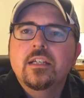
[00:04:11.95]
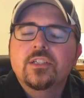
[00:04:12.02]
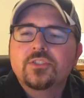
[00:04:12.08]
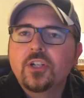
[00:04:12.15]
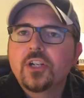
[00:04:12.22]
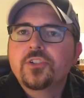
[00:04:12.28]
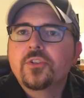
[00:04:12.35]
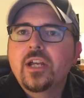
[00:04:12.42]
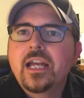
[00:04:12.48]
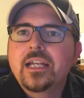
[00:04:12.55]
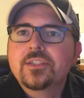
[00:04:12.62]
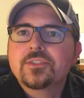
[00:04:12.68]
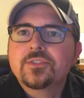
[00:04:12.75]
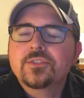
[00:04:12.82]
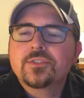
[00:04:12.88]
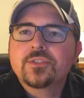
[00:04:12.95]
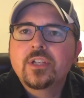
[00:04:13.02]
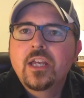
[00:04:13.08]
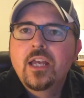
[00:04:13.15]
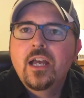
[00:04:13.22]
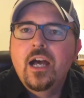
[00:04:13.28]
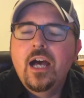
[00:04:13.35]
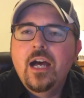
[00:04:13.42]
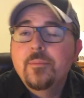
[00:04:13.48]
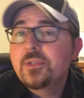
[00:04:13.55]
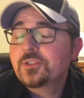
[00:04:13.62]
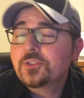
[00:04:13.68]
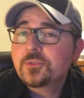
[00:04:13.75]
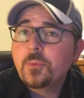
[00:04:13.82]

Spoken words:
Star Trek's Mr.